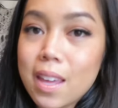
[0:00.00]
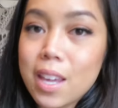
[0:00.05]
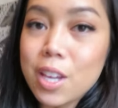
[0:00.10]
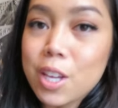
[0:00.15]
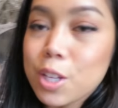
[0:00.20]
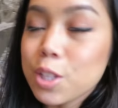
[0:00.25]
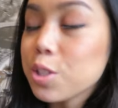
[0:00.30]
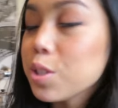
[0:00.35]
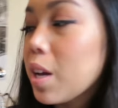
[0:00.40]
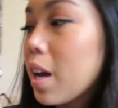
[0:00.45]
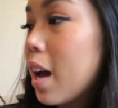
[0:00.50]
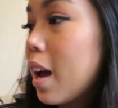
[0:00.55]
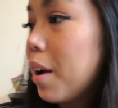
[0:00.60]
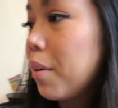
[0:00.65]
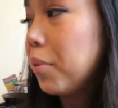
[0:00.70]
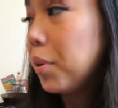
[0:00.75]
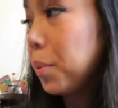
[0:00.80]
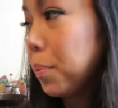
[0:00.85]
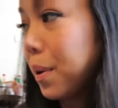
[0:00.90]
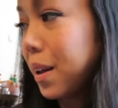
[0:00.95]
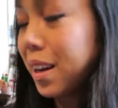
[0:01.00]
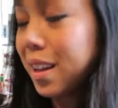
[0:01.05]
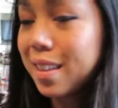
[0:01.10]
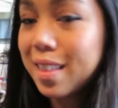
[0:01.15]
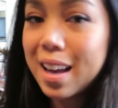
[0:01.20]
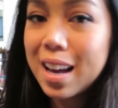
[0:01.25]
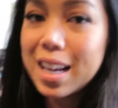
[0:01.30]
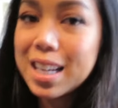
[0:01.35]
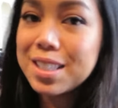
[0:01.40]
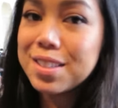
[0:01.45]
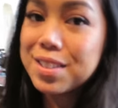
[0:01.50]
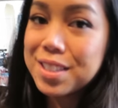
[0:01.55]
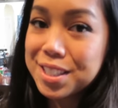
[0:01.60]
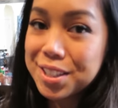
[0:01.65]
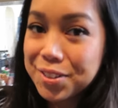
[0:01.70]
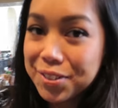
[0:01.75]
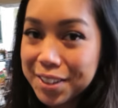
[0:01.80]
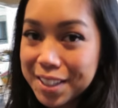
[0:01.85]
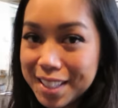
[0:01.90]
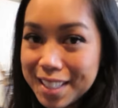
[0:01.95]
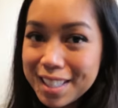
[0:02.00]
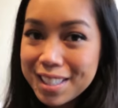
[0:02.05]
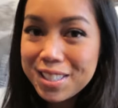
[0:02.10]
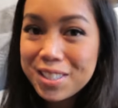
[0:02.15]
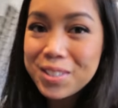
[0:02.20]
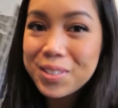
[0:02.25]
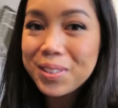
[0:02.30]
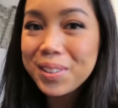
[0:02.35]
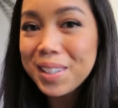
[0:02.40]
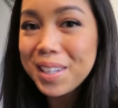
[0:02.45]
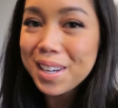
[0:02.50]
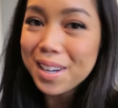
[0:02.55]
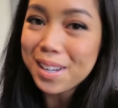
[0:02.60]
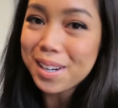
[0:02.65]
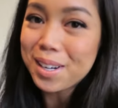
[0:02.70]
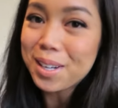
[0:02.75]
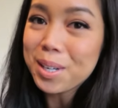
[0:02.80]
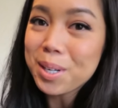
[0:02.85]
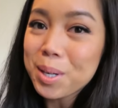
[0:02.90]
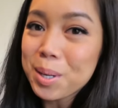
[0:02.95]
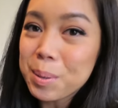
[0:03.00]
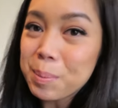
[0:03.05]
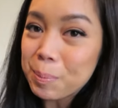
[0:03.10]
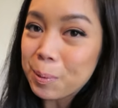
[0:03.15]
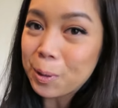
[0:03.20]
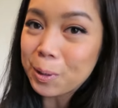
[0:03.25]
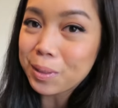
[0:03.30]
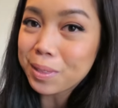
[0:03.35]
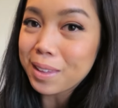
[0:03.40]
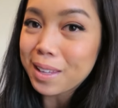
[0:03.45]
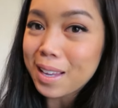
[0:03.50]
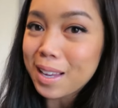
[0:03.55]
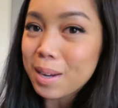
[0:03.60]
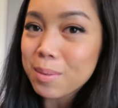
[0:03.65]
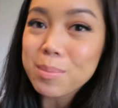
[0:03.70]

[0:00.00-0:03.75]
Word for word: Thank you to everybody that has greeted Julianna on her birthday.